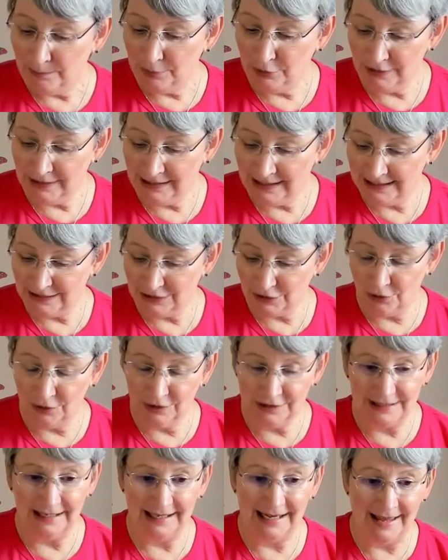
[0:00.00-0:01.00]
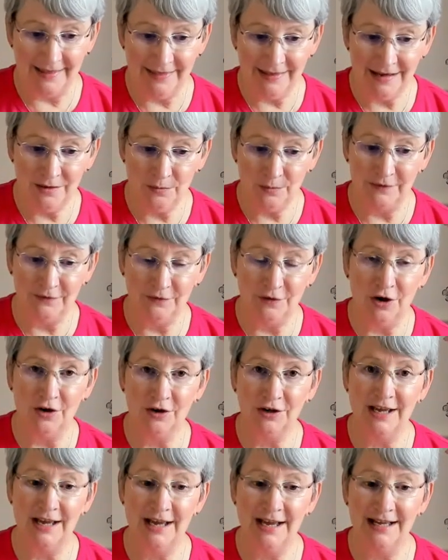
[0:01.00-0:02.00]
Pulling it all together, we've
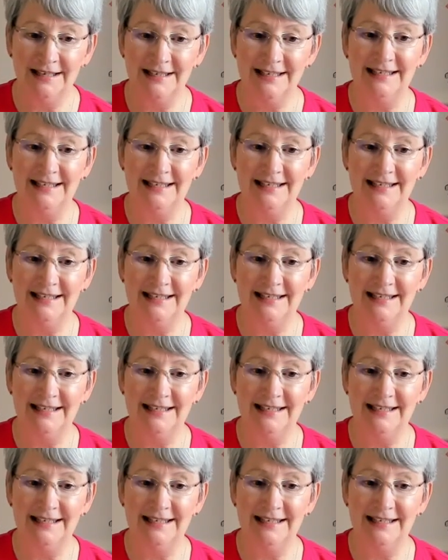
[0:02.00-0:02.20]
got card